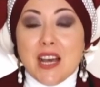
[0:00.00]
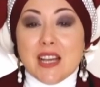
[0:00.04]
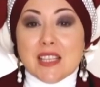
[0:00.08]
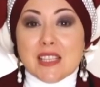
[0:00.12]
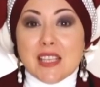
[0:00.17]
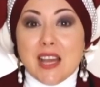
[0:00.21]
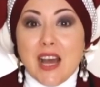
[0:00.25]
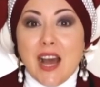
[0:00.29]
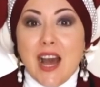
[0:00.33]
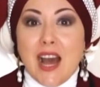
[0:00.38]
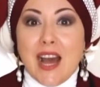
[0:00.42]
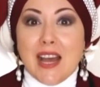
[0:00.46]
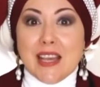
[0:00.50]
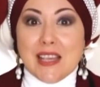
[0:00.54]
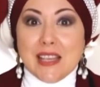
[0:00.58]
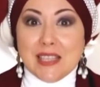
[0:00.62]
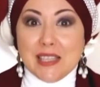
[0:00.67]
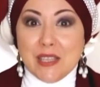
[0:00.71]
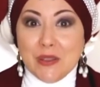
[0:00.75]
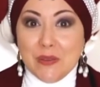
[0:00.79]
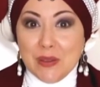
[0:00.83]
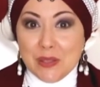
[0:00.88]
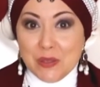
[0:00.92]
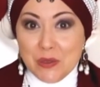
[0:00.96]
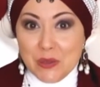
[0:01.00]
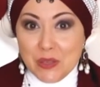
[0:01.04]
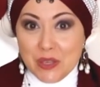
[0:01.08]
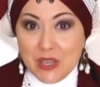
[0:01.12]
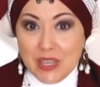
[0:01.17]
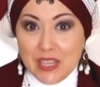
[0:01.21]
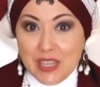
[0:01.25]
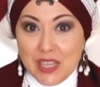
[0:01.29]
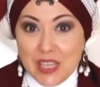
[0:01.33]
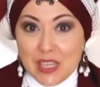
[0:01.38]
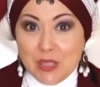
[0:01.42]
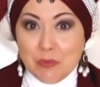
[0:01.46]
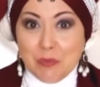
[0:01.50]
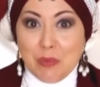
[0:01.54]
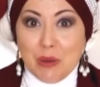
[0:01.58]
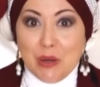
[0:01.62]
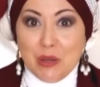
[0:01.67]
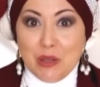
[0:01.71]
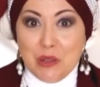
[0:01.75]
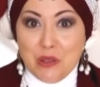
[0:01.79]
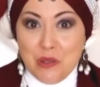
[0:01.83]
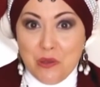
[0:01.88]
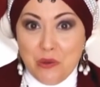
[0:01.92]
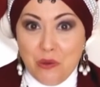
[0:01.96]
And if you already
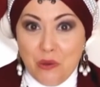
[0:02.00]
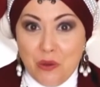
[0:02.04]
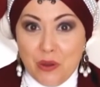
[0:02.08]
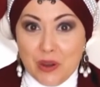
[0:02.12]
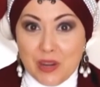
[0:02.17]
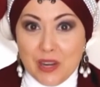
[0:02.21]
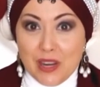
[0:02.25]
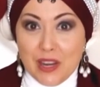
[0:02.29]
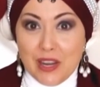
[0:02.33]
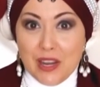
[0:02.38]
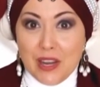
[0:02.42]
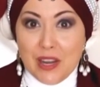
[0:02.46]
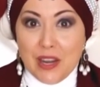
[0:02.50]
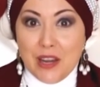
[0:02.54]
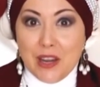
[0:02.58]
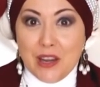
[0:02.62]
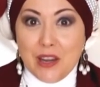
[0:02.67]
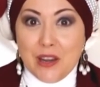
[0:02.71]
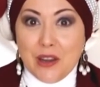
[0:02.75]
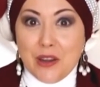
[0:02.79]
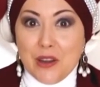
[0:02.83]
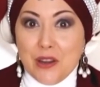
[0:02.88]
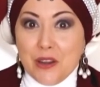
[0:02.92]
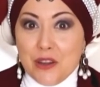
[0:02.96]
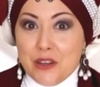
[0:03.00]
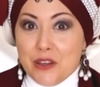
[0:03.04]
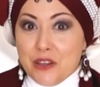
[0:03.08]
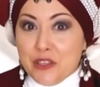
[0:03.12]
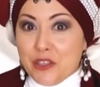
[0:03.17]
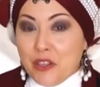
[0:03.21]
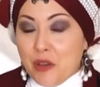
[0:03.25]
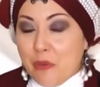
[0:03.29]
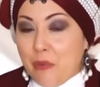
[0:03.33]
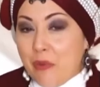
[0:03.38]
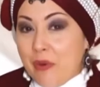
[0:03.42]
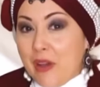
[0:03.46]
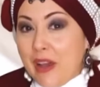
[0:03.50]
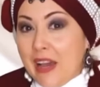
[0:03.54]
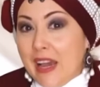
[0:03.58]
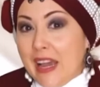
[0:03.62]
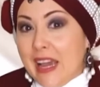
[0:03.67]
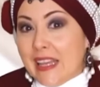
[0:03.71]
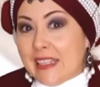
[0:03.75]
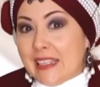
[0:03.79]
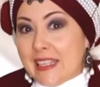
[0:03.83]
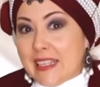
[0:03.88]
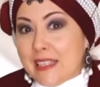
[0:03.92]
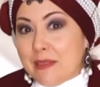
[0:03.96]
have a partner, do you want him to
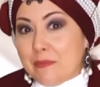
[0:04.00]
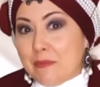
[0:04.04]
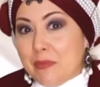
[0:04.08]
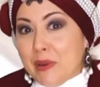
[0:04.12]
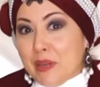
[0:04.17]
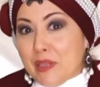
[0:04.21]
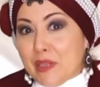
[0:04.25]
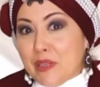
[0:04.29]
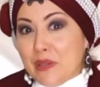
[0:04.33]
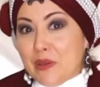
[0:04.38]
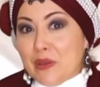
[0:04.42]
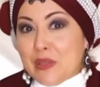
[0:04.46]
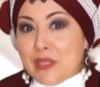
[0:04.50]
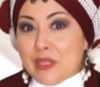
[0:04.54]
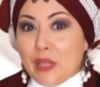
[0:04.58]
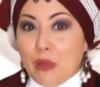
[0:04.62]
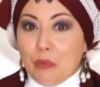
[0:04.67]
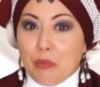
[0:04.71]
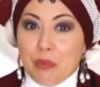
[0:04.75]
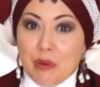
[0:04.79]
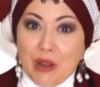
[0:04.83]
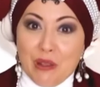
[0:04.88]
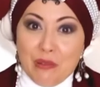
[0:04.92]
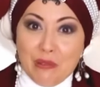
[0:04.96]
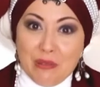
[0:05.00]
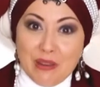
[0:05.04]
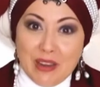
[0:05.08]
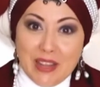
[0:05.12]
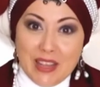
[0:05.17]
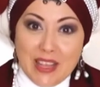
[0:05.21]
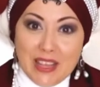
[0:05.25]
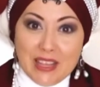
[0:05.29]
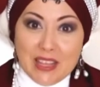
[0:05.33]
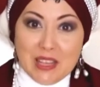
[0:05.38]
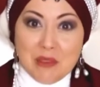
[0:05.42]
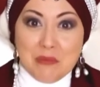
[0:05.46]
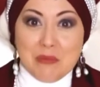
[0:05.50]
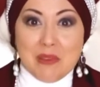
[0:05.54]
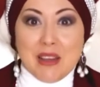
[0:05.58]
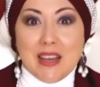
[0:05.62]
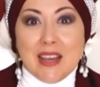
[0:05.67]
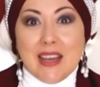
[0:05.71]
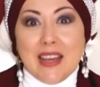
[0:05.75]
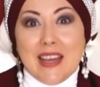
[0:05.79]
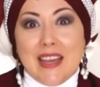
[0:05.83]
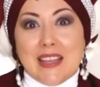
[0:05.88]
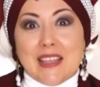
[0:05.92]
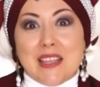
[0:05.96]
become a
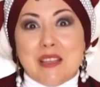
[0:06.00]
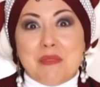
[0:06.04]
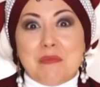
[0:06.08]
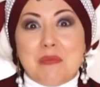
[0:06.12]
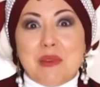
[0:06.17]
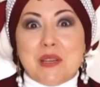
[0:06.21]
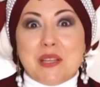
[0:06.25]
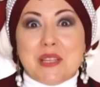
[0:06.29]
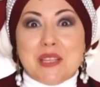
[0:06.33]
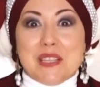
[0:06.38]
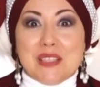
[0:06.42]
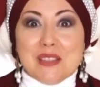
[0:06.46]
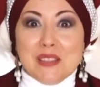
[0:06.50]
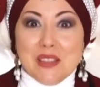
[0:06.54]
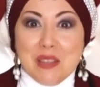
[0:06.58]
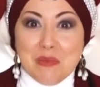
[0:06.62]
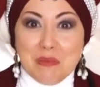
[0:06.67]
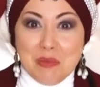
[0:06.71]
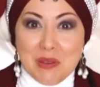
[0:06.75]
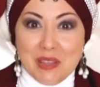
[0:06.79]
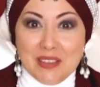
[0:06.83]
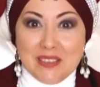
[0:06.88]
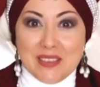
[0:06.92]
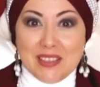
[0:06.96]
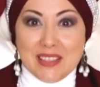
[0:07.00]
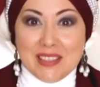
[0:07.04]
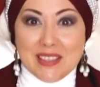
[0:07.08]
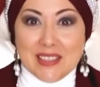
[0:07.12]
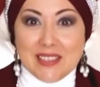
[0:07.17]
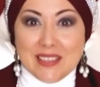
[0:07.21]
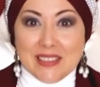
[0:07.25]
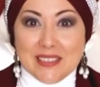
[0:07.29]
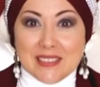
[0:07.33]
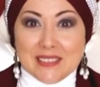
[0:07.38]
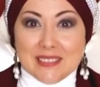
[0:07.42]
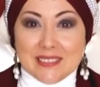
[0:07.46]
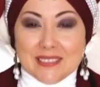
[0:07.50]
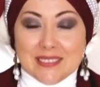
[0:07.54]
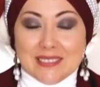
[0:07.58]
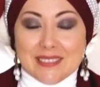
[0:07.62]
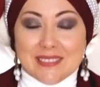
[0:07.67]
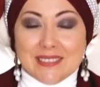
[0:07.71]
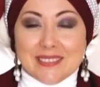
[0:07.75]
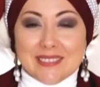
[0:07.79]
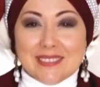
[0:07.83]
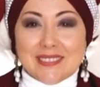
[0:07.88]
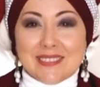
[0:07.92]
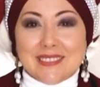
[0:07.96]
manifestation of this divine
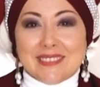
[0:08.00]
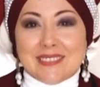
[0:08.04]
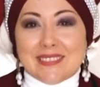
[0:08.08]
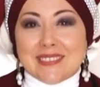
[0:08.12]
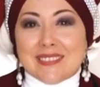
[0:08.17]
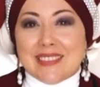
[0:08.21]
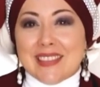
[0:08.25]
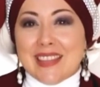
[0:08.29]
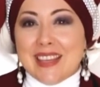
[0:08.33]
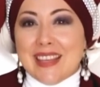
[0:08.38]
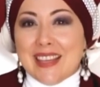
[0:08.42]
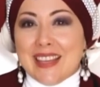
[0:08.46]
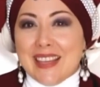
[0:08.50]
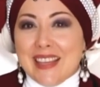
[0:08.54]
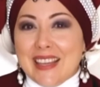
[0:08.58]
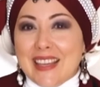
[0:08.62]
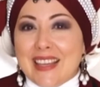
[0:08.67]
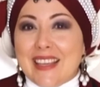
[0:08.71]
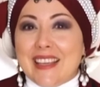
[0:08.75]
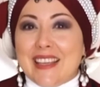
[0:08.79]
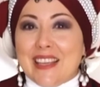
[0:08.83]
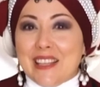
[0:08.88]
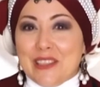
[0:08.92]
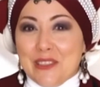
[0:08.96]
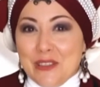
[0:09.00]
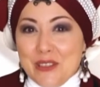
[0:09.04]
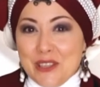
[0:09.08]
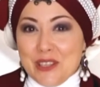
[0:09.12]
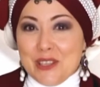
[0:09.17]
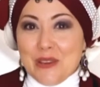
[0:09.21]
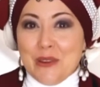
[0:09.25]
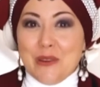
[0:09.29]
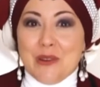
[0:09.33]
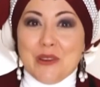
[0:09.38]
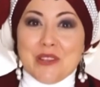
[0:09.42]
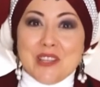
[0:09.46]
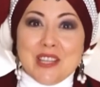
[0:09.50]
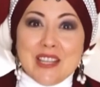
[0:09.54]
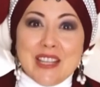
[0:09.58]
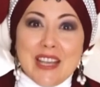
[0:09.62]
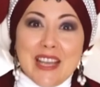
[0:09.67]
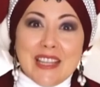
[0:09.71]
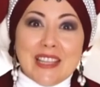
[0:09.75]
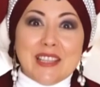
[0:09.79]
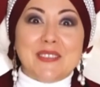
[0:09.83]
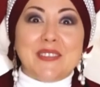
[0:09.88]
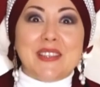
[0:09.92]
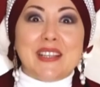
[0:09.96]
soulmate?
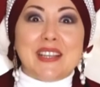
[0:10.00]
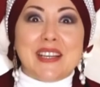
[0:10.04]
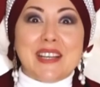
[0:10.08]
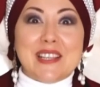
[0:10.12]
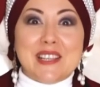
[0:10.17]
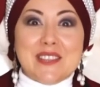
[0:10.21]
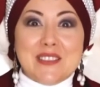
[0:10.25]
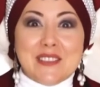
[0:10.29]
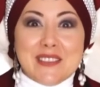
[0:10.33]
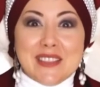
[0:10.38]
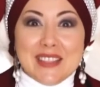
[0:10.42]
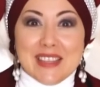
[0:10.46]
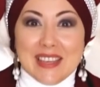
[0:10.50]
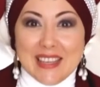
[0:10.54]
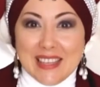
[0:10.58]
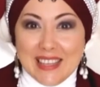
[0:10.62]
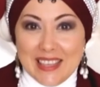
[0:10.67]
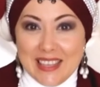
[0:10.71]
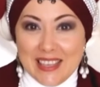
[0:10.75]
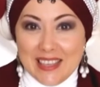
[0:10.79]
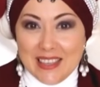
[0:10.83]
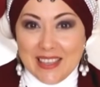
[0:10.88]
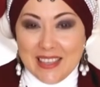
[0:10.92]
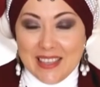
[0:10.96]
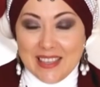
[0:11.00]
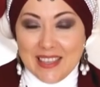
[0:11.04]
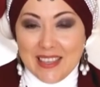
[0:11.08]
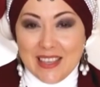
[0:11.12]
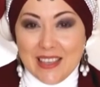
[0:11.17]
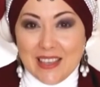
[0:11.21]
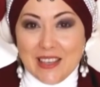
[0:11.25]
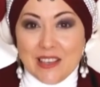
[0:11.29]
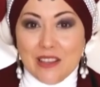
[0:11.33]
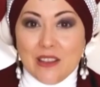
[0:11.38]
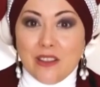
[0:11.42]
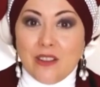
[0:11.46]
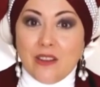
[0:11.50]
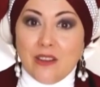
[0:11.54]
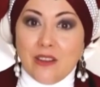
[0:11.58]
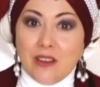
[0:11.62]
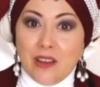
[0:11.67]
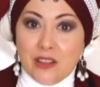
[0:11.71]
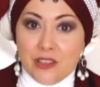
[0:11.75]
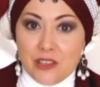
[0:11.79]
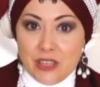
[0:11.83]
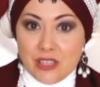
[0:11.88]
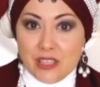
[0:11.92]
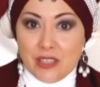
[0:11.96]
My darlings, I
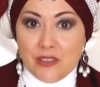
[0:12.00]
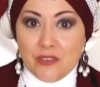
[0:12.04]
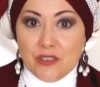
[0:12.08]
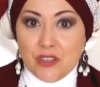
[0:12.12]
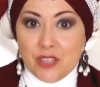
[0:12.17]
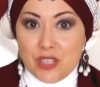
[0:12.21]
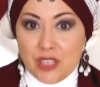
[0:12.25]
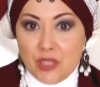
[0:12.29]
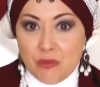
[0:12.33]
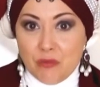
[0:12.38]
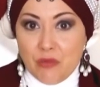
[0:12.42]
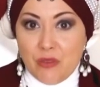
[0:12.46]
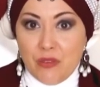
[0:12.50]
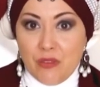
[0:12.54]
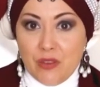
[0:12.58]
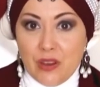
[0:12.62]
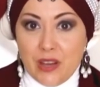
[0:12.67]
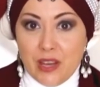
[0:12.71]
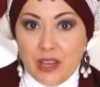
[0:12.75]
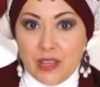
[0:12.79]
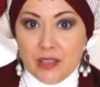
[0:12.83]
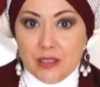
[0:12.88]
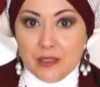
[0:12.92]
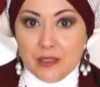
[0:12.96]
also want this very